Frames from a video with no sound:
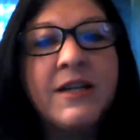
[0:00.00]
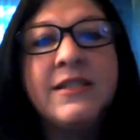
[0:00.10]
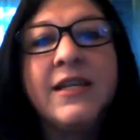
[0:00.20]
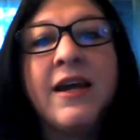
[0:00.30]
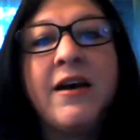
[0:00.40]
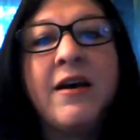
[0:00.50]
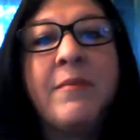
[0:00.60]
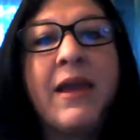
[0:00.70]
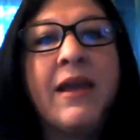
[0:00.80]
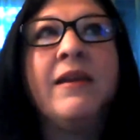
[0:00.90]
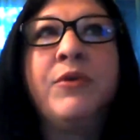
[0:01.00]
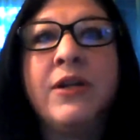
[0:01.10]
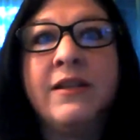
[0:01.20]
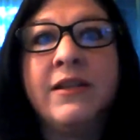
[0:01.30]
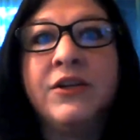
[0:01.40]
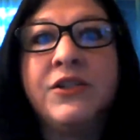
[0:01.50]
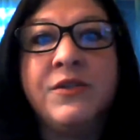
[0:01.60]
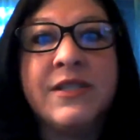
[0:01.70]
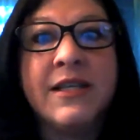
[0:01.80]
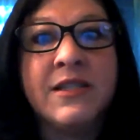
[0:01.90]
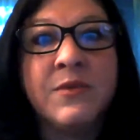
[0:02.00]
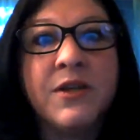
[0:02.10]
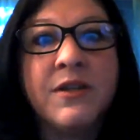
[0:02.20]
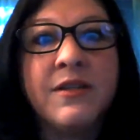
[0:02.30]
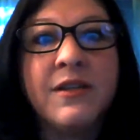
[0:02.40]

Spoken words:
to come and put in their 2 cents worth,